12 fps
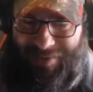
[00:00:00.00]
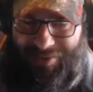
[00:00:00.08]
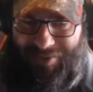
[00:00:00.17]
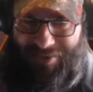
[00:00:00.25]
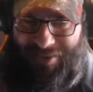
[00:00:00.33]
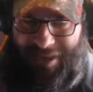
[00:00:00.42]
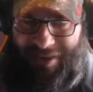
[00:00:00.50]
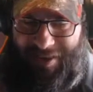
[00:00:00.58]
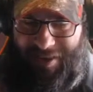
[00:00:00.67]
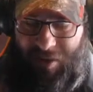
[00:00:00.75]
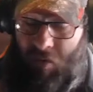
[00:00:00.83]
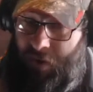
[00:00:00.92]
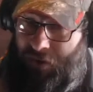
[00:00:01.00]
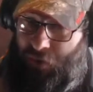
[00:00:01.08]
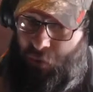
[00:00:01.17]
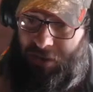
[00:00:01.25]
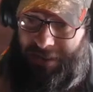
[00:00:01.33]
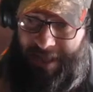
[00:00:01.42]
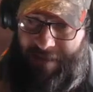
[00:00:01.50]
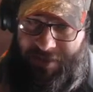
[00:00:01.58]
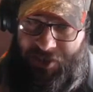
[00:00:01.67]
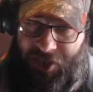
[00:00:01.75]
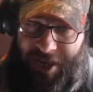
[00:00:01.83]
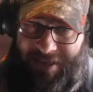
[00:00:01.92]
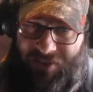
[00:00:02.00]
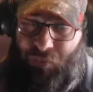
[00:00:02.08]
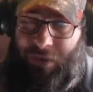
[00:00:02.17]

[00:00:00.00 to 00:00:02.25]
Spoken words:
looks like a Tour 11 chest,